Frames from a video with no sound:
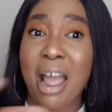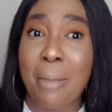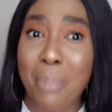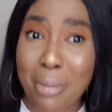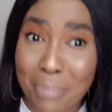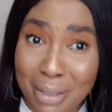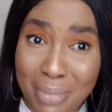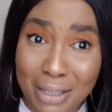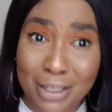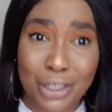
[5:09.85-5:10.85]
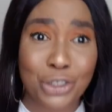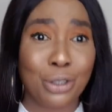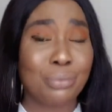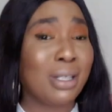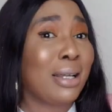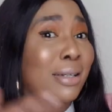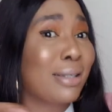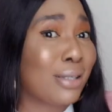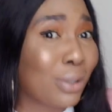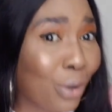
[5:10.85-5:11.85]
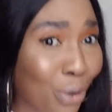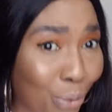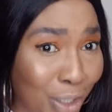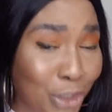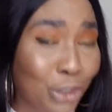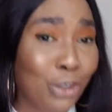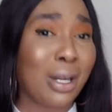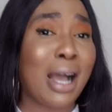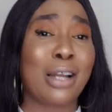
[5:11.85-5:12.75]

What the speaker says: hyperpigmentation, discoloration.